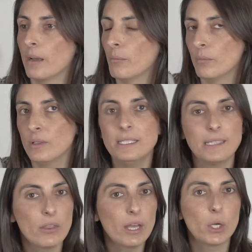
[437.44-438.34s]
For
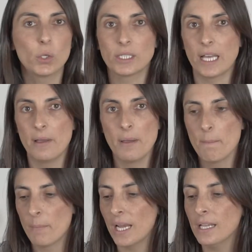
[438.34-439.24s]
the built-in
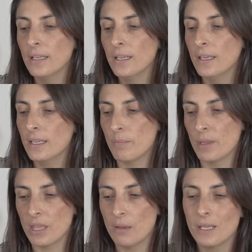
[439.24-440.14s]
flash of our
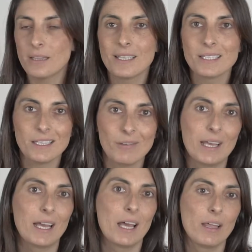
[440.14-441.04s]
camera,
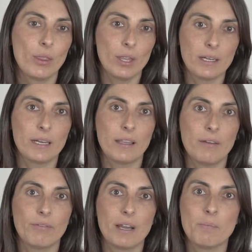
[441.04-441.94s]
only
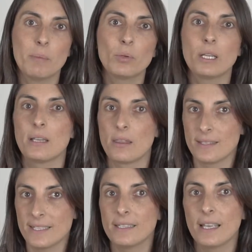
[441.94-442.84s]
short
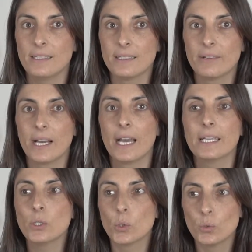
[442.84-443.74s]
distances,
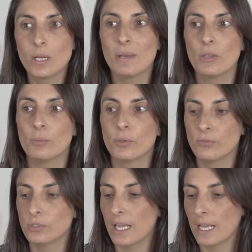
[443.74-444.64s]
especially if
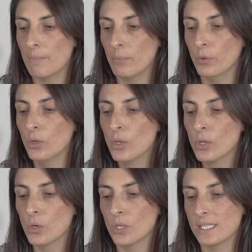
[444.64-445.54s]
you're going
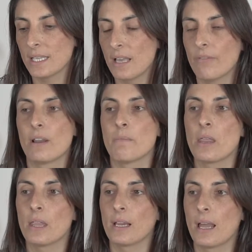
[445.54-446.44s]
to close the
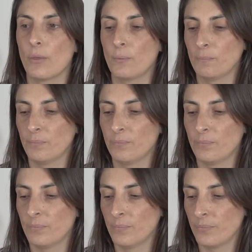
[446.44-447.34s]
aperture a lot,
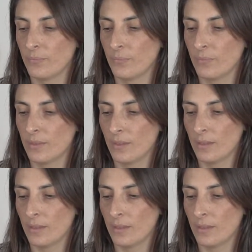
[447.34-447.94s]
because you need to